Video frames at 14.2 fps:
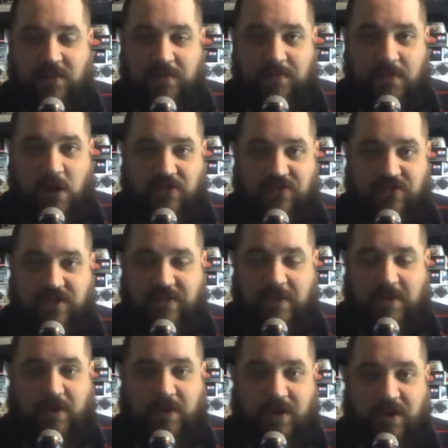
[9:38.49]
most of the
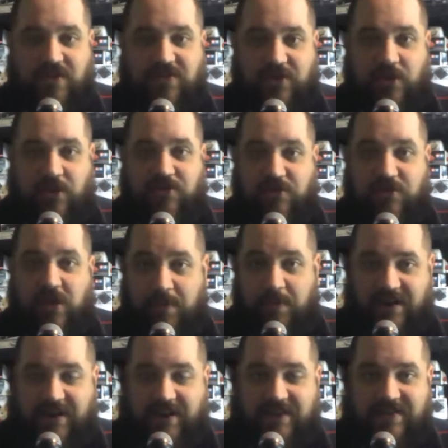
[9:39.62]
parts go to the
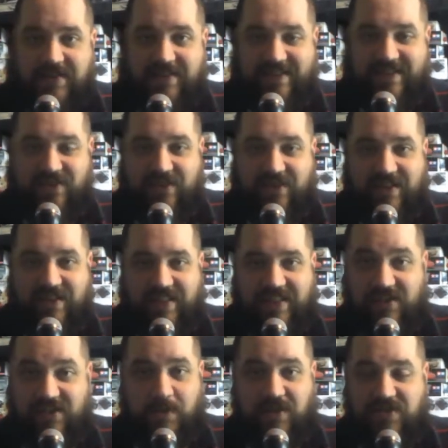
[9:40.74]
body. There's only like
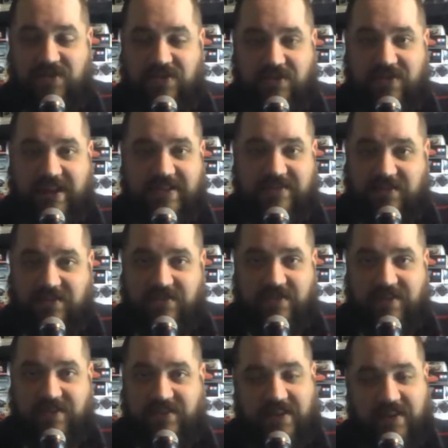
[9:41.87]
6 parts to the chassis, so
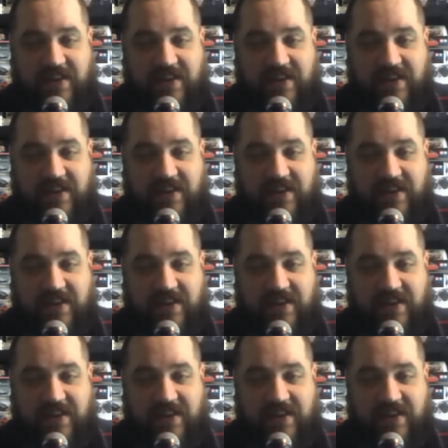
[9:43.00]
I said